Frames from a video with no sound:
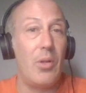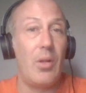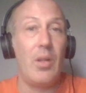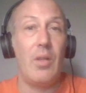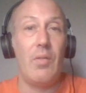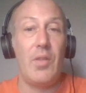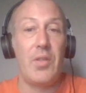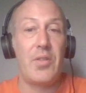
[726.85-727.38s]

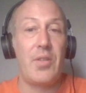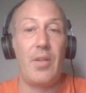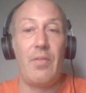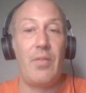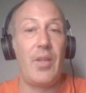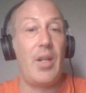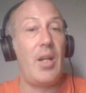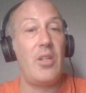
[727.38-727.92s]
all of this
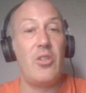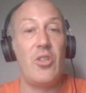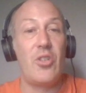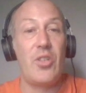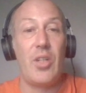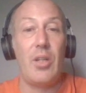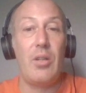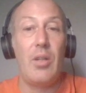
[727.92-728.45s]
stuff that I just
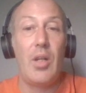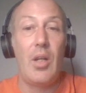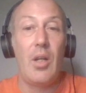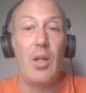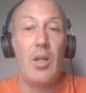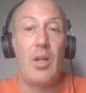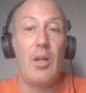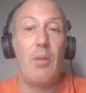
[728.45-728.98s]
said.
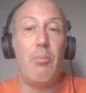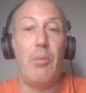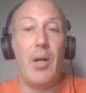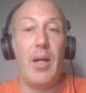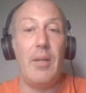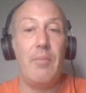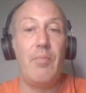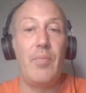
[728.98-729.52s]

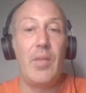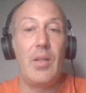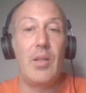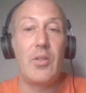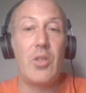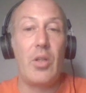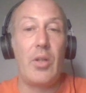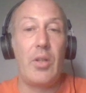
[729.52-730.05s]
But
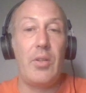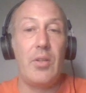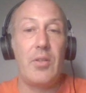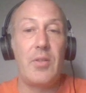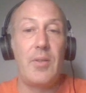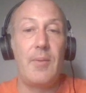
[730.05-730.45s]
let's look at this.